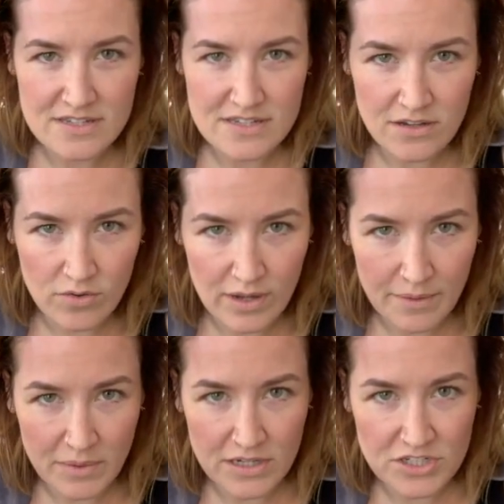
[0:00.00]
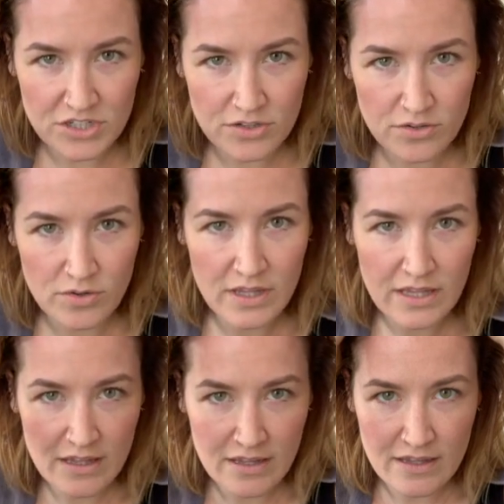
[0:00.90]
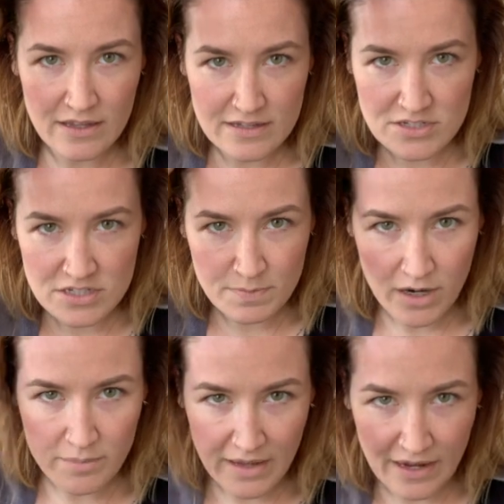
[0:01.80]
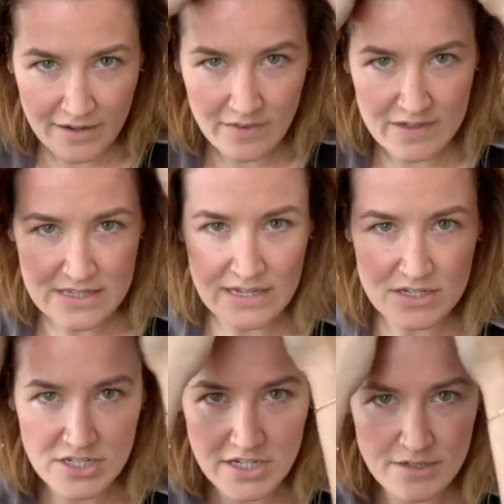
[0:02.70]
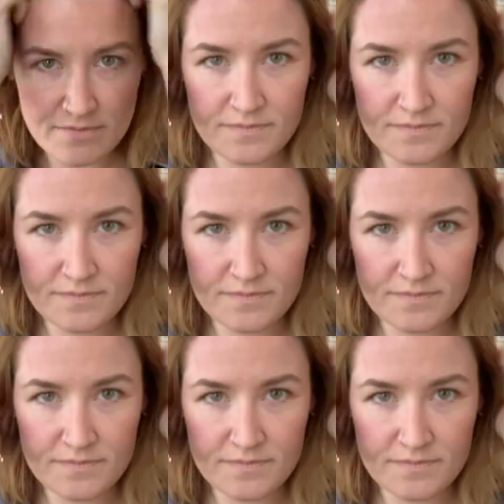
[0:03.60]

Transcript: So what I'm gonna do is just part my hair down the center,